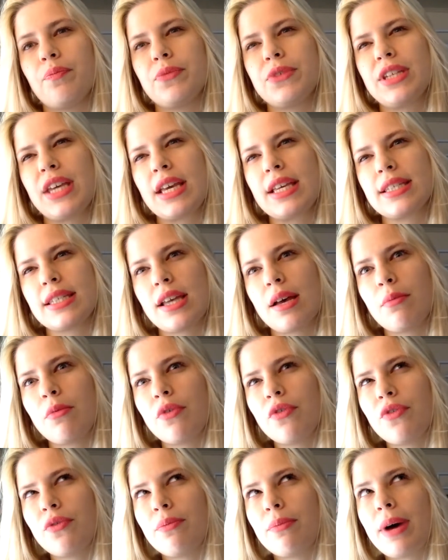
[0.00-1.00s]
take some
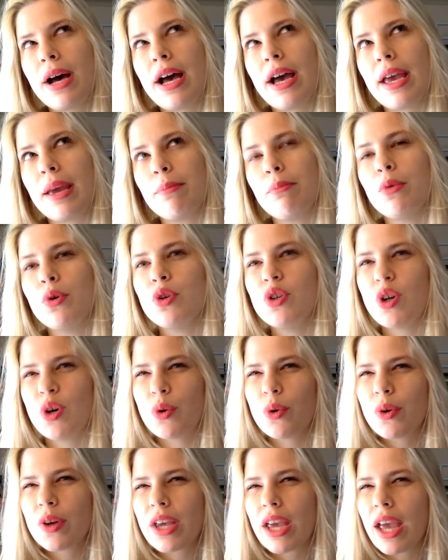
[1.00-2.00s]
of my
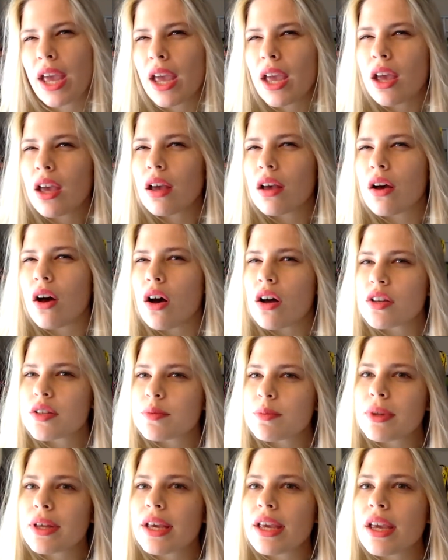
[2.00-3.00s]
Mononoke
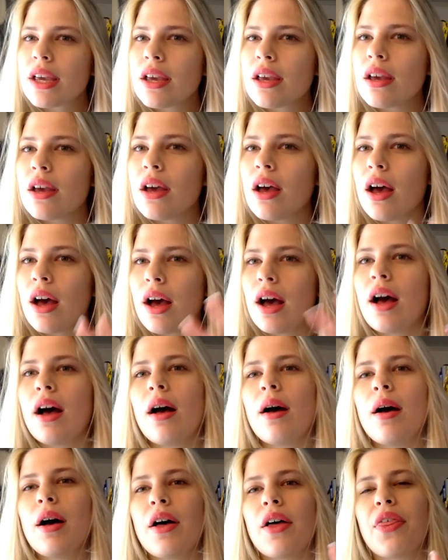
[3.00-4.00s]
cosplay
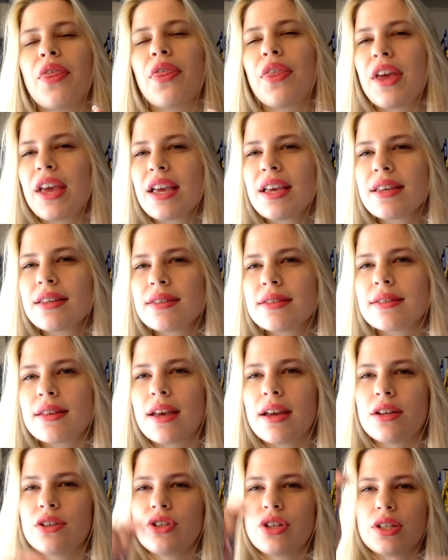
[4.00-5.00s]
things
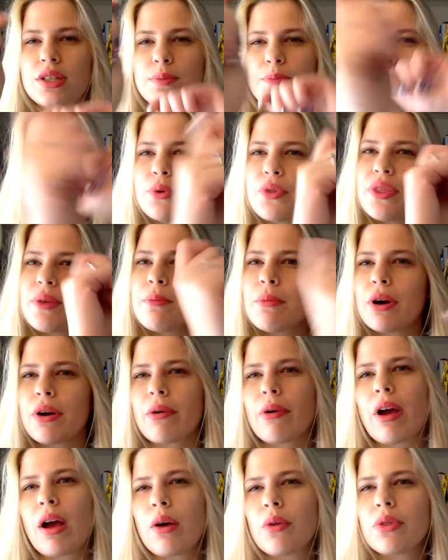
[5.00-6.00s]
and just put them
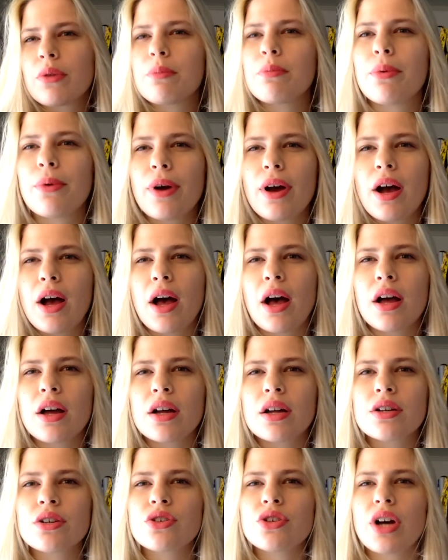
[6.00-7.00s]
around the
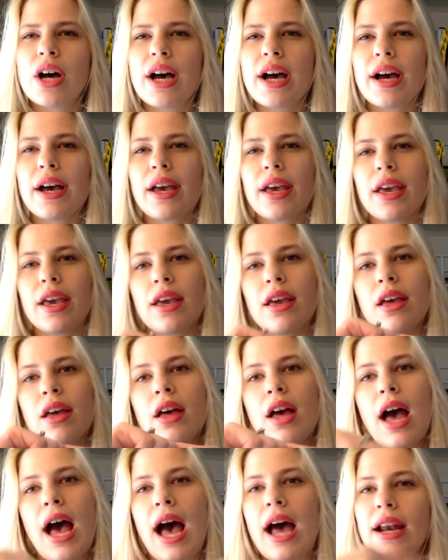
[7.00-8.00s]
branch. I
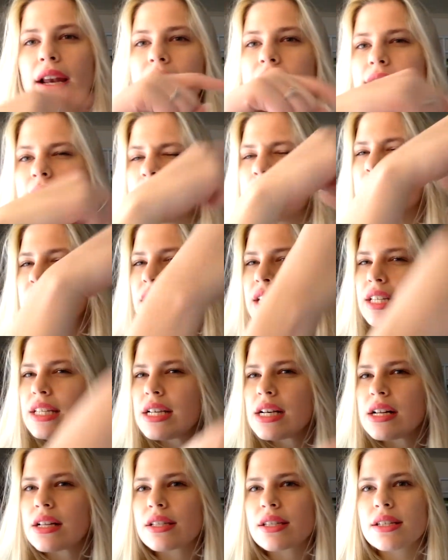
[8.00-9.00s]
added some
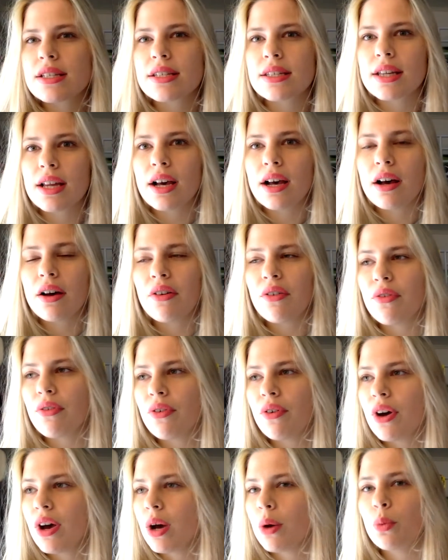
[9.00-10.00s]
details and stuff
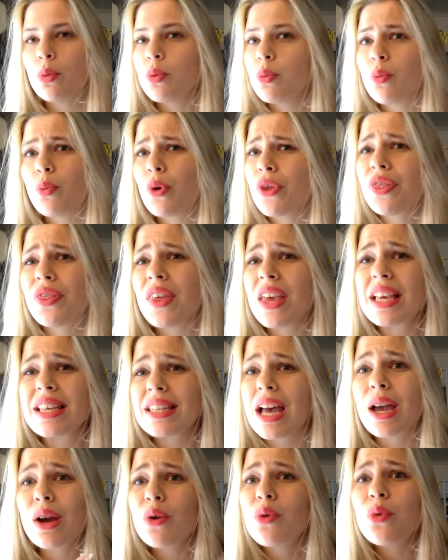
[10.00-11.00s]
with things
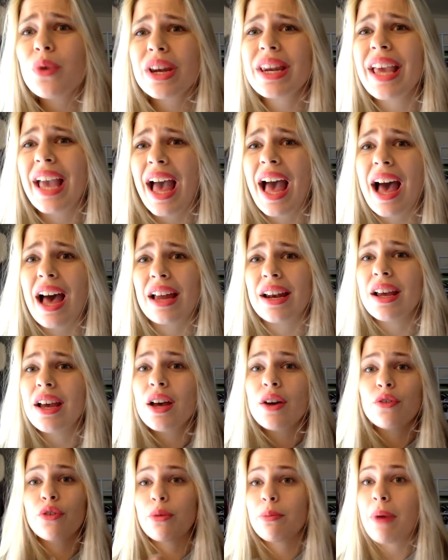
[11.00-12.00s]
I already had
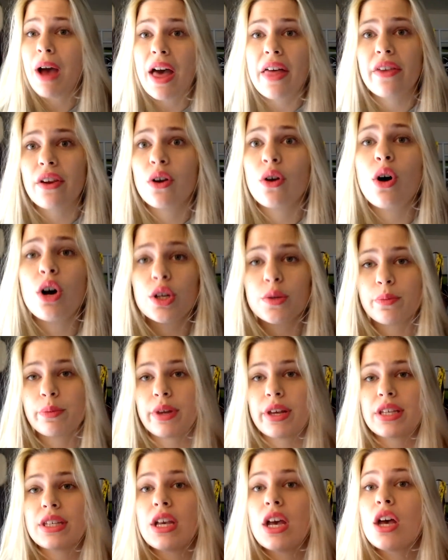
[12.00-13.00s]
from other
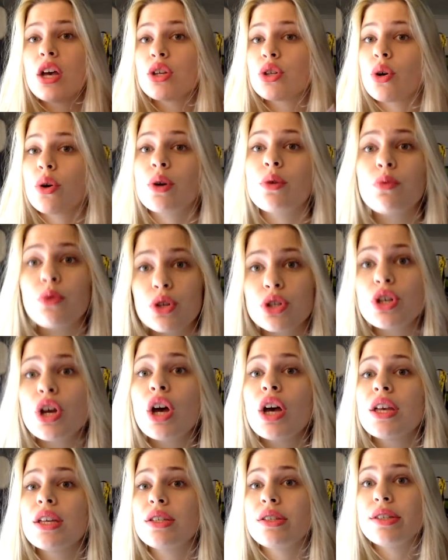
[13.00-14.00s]
cosplays, so it was
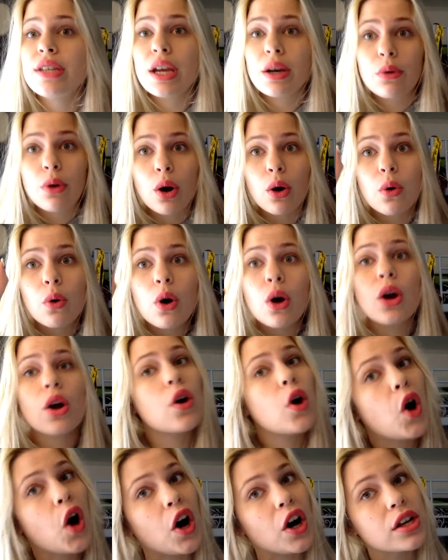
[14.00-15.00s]
zero
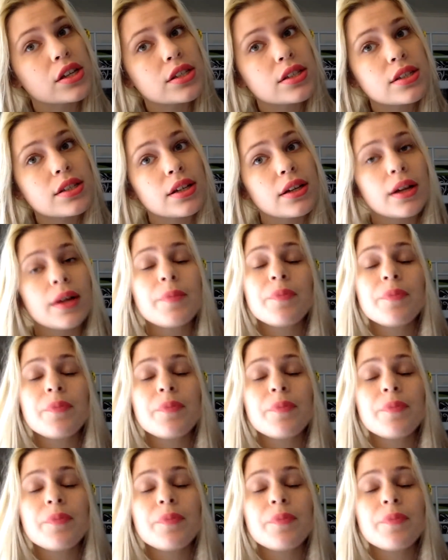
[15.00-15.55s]
cost.